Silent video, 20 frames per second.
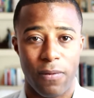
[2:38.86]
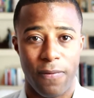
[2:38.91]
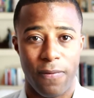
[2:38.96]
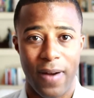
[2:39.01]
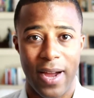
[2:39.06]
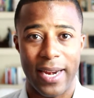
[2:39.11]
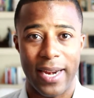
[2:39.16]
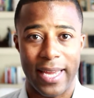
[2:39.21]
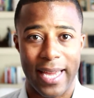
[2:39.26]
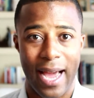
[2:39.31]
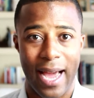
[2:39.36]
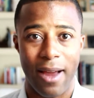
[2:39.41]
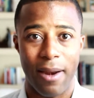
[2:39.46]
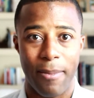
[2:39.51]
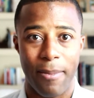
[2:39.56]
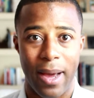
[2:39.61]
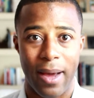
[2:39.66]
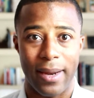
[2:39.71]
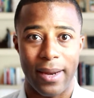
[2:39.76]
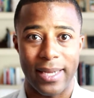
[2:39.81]
finding out
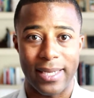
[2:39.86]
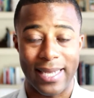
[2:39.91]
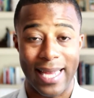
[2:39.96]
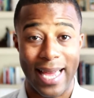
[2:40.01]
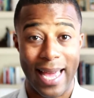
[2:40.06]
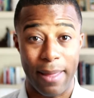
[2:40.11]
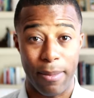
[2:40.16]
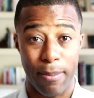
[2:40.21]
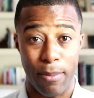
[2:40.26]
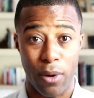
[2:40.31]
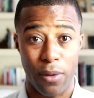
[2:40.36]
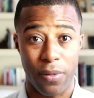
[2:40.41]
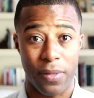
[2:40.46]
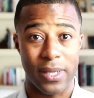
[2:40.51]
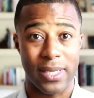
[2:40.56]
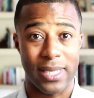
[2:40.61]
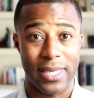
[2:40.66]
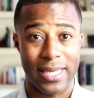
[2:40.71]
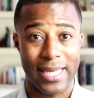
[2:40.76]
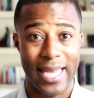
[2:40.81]
about is at
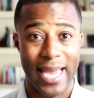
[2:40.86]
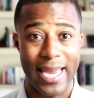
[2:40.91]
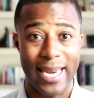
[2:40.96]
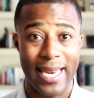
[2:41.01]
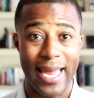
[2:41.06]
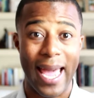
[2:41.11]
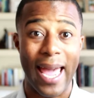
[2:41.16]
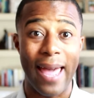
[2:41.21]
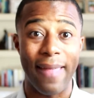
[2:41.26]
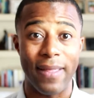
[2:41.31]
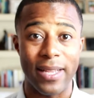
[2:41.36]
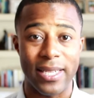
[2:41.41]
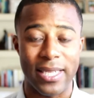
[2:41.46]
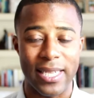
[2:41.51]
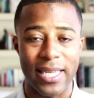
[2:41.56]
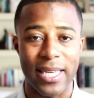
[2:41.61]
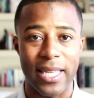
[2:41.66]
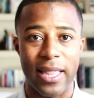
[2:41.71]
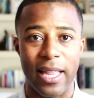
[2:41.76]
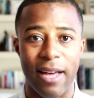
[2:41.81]
both the state and the
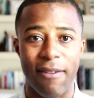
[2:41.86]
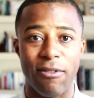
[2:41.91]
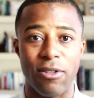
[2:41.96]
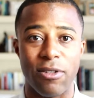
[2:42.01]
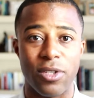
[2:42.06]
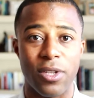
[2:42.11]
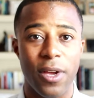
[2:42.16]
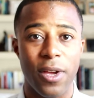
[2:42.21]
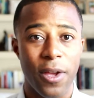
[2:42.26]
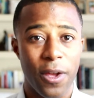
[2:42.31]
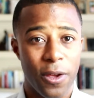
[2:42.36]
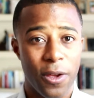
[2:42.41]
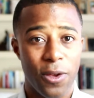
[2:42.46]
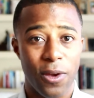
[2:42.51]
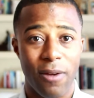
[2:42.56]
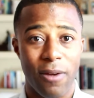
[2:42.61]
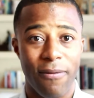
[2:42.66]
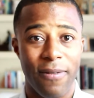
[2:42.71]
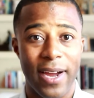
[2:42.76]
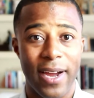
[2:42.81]
city levels,
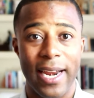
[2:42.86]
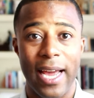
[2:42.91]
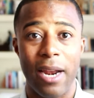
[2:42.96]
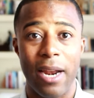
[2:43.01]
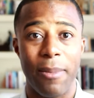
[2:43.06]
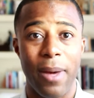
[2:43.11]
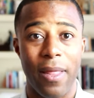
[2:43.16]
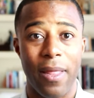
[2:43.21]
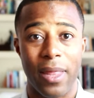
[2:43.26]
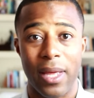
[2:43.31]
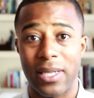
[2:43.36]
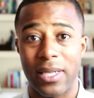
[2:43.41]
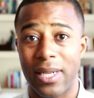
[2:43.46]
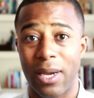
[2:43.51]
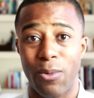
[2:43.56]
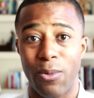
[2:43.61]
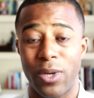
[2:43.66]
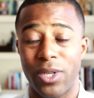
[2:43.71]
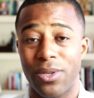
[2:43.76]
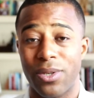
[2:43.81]
you can find out about things
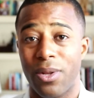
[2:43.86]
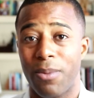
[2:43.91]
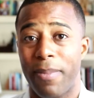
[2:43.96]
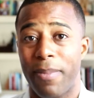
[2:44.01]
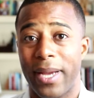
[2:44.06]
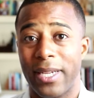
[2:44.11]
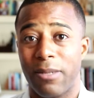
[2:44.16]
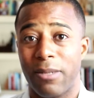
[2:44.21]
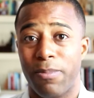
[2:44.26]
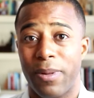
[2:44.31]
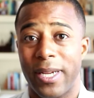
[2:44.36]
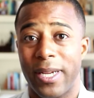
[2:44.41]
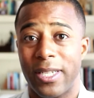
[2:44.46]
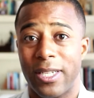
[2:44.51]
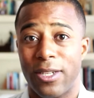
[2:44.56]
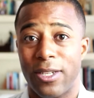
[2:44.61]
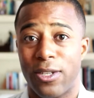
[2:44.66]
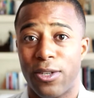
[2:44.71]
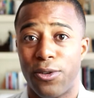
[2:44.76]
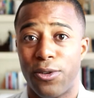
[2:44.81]
like which are the best
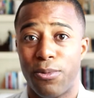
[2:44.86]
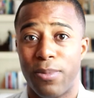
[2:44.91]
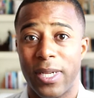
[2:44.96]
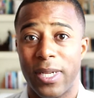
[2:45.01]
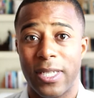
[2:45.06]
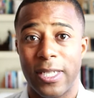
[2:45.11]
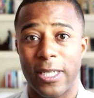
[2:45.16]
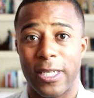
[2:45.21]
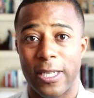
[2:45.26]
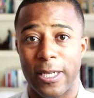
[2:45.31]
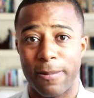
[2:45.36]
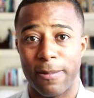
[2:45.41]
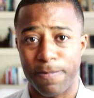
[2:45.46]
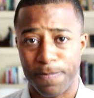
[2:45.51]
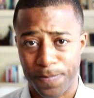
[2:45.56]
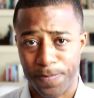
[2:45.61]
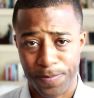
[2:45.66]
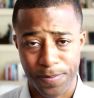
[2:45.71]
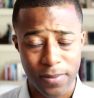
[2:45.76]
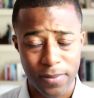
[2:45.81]
places to do business in.
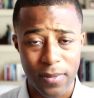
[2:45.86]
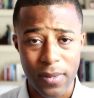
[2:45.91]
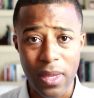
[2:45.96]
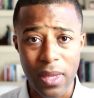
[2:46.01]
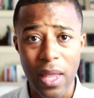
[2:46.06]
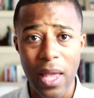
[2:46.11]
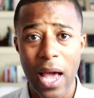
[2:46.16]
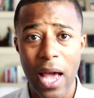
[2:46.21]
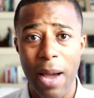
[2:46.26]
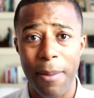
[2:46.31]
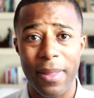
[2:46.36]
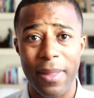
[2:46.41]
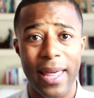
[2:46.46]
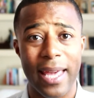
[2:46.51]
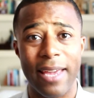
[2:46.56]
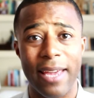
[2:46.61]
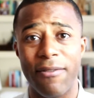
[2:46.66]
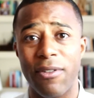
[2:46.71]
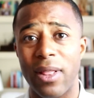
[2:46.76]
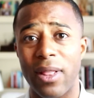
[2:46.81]
And
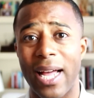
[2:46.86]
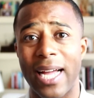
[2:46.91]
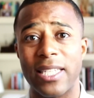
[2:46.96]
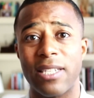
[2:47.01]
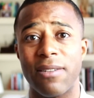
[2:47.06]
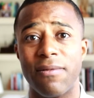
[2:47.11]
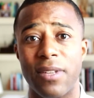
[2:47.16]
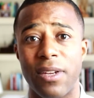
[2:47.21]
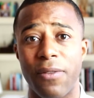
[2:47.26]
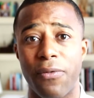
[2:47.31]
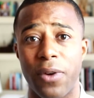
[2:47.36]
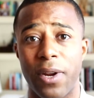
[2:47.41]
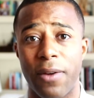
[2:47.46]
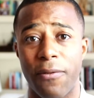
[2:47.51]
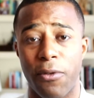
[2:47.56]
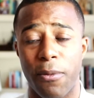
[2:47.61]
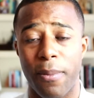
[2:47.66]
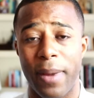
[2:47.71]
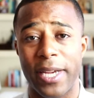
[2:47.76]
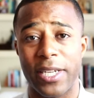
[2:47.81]
they give you lots of different
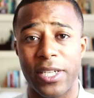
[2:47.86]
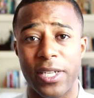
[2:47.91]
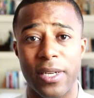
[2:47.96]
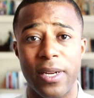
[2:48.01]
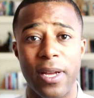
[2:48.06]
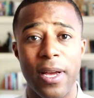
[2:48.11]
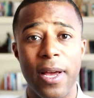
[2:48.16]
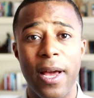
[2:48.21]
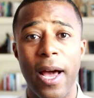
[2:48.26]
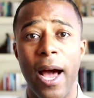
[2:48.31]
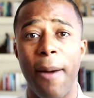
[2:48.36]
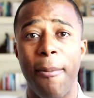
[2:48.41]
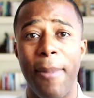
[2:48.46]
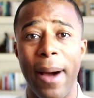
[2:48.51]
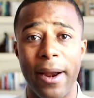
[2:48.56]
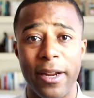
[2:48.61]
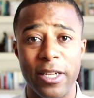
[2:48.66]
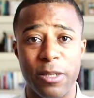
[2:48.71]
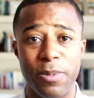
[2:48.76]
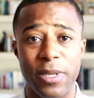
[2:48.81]
information
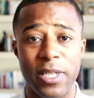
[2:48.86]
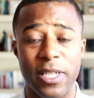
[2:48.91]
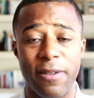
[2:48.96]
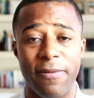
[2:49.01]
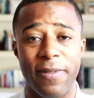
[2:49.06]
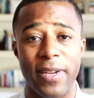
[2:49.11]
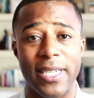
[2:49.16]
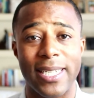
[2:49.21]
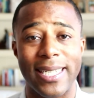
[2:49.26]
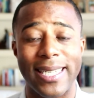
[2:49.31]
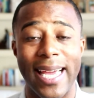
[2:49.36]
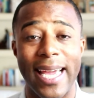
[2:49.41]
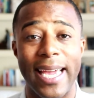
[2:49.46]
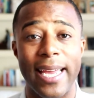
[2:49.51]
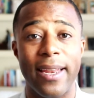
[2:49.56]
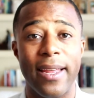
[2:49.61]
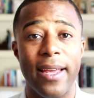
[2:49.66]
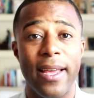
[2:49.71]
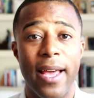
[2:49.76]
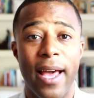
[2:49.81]
about a specific
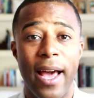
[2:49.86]
state.